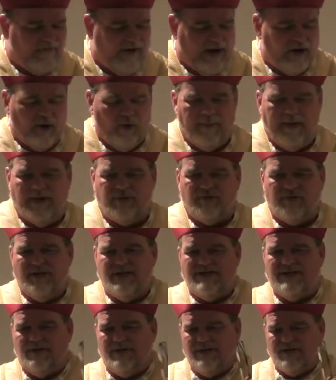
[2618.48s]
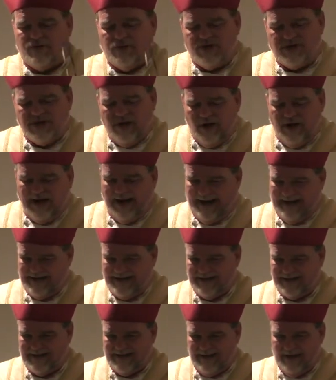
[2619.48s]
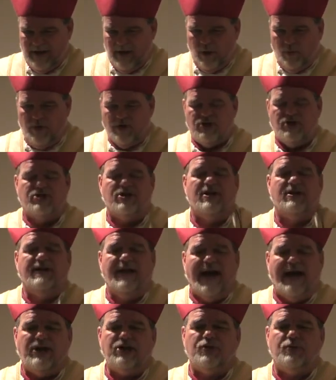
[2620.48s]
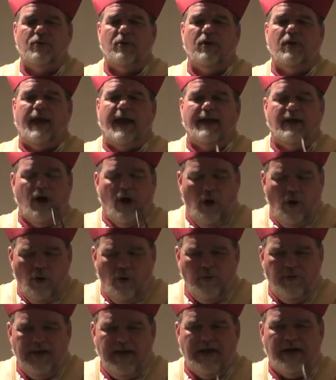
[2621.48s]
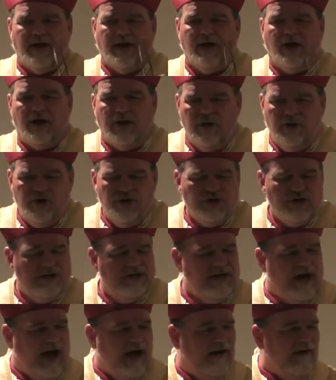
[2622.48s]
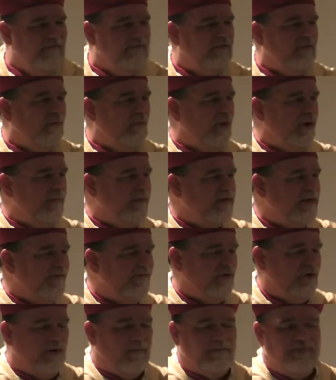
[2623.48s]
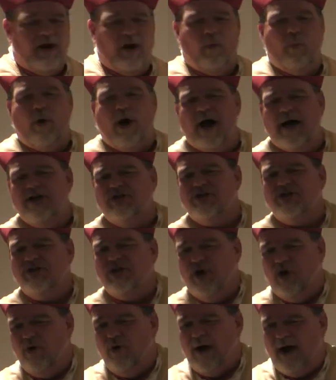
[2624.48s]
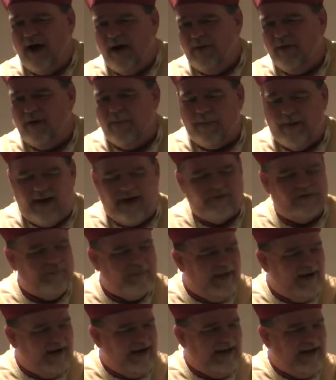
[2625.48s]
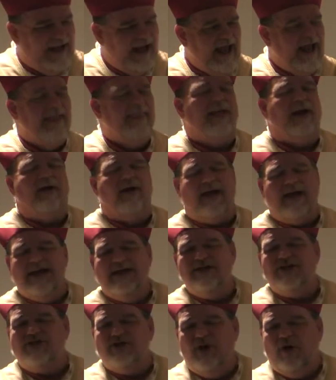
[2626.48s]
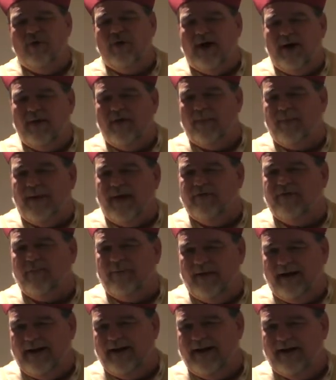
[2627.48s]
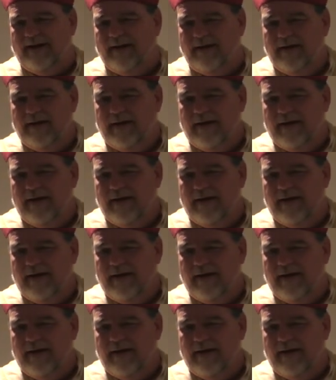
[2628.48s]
followed by Traditionis Custodes, which is the natural and only conclusion of Summorum Pontificum. There was no other possibility. There is no other possibility.